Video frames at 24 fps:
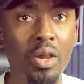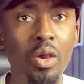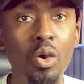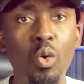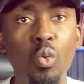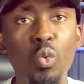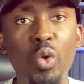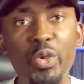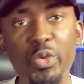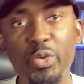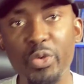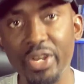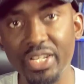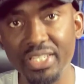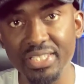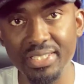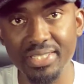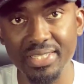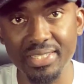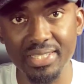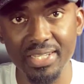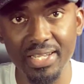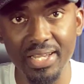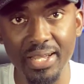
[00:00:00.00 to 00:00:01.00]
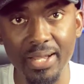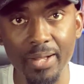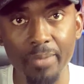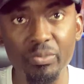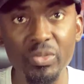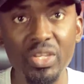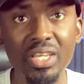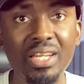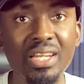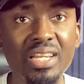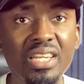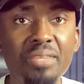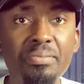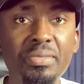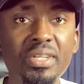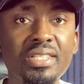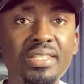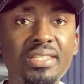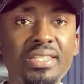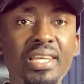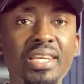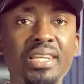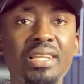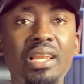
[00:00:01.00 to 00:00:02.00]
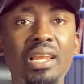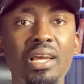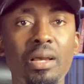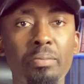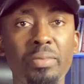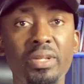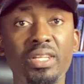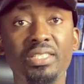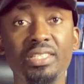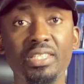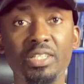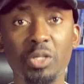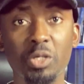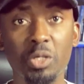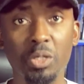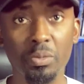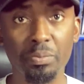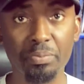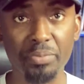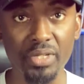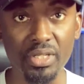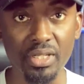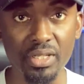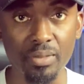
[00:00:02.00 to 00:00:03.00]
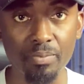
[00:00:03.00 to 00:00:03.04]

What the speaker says: When you register a limited liability company,